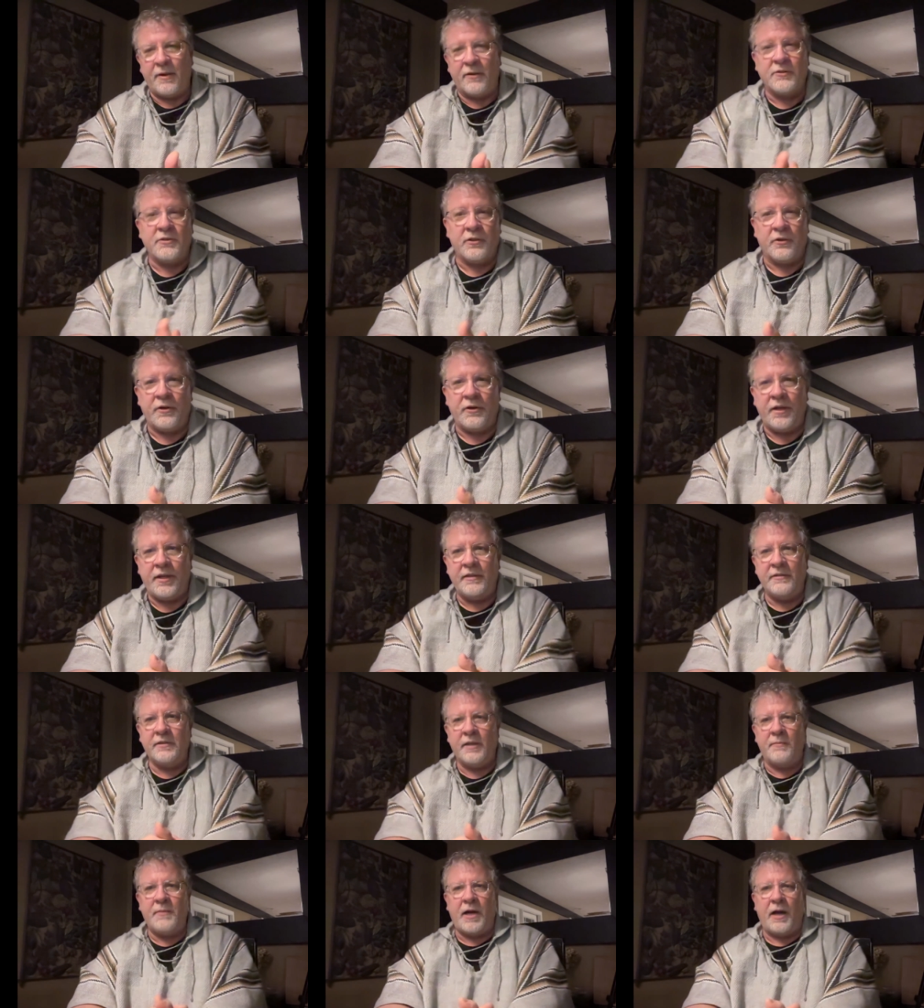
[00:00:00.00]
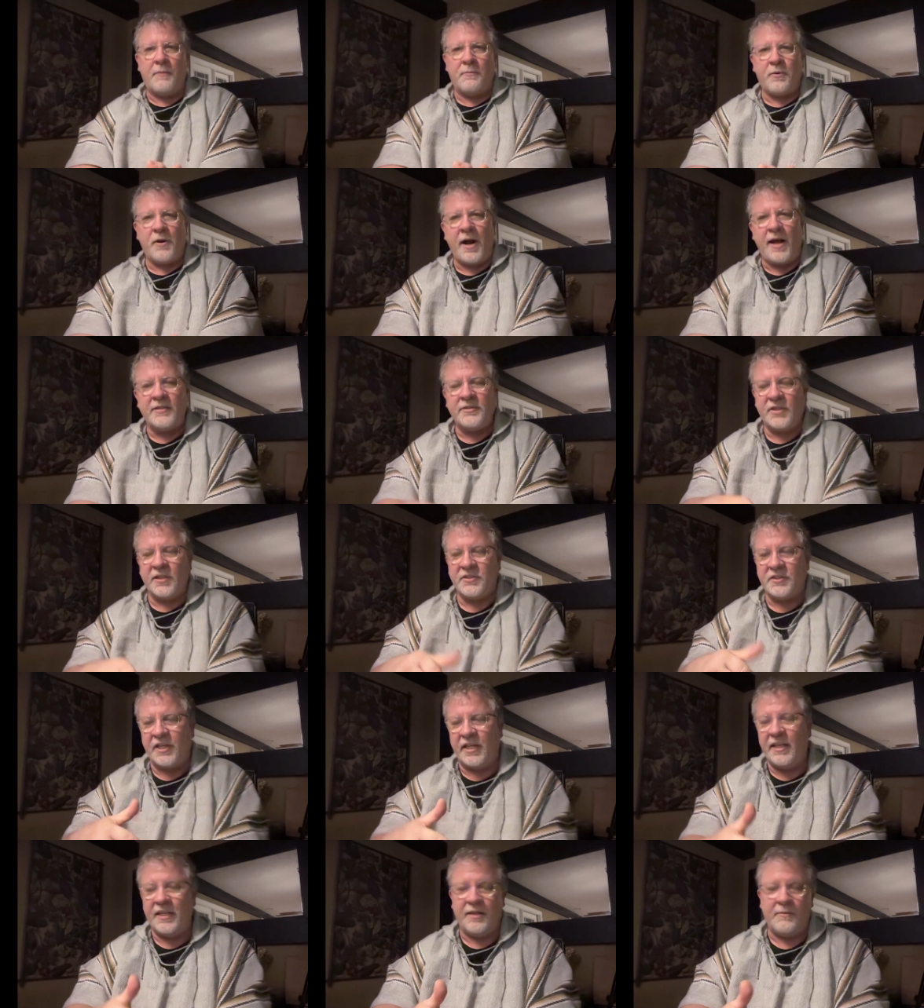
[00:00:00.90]
I was learning about
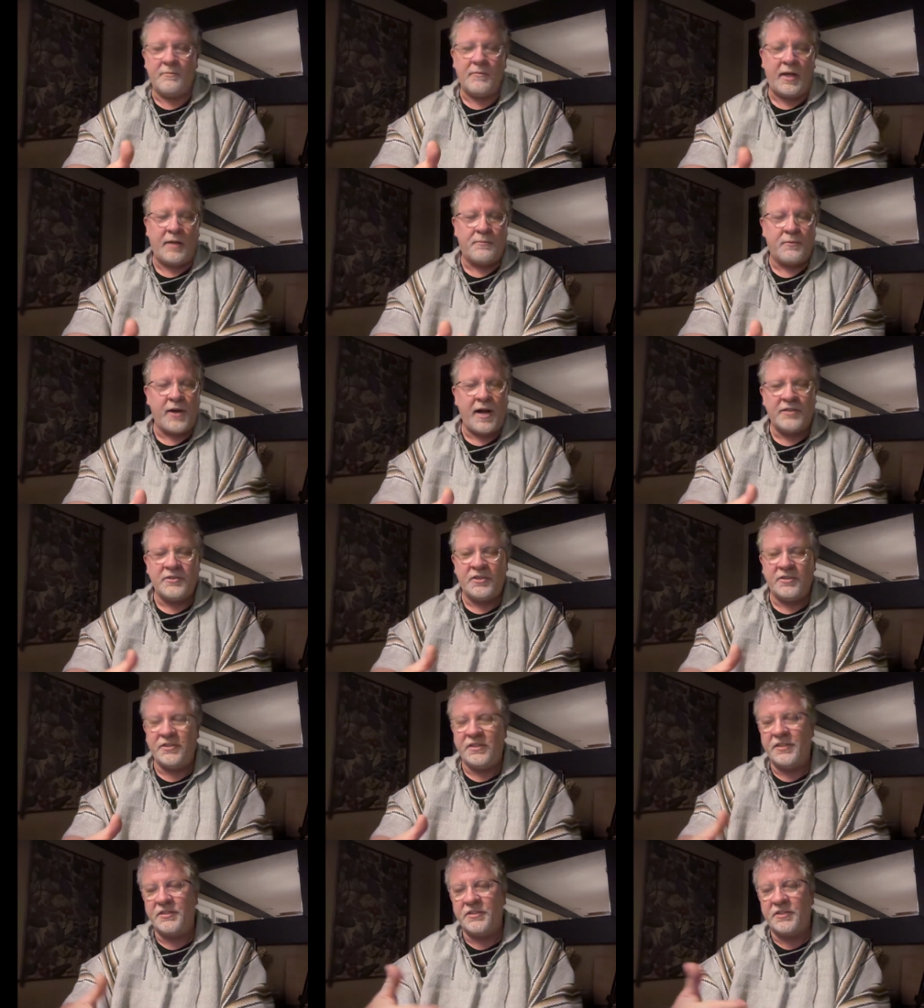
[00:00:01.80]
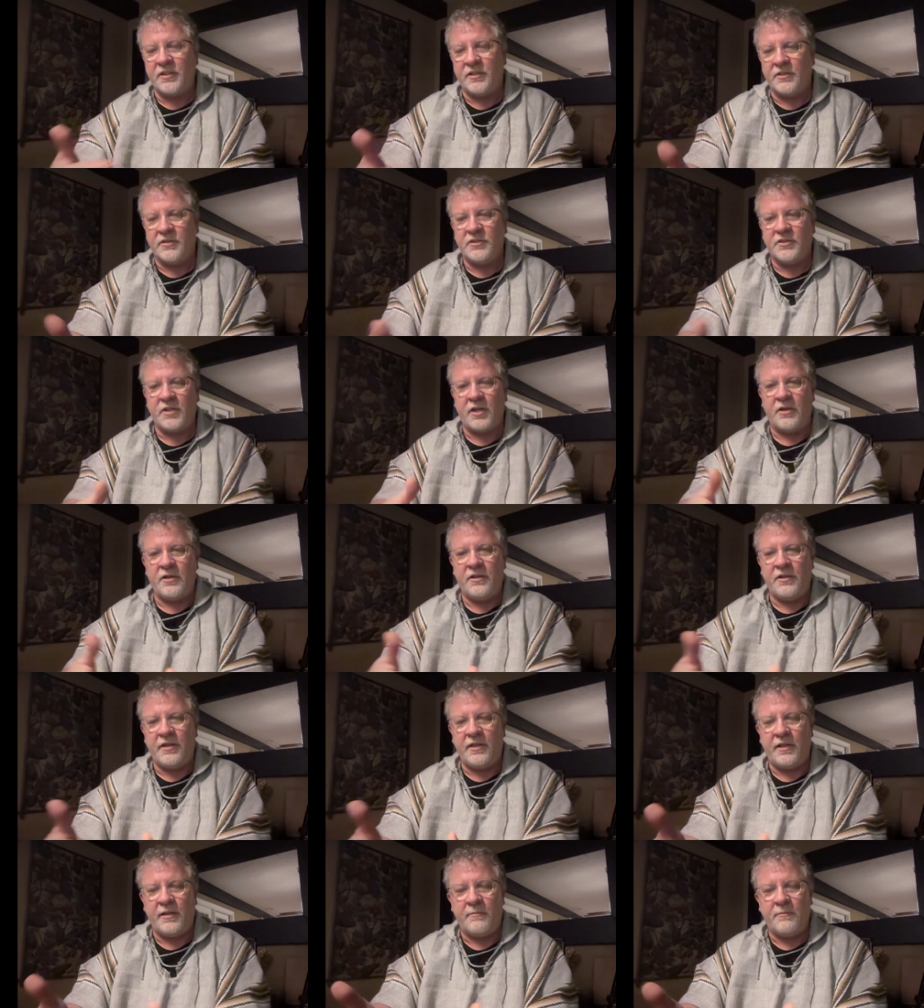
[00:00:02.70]
processing, and my processing skills started
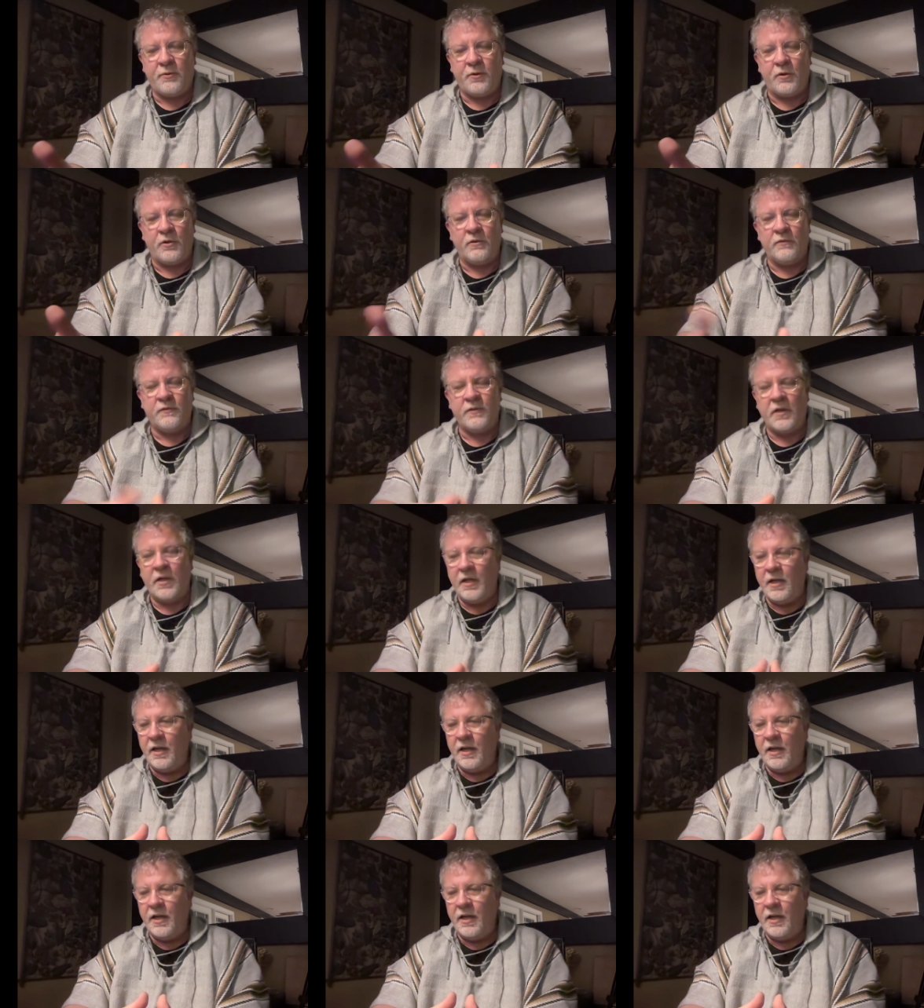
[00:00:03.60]
to improve.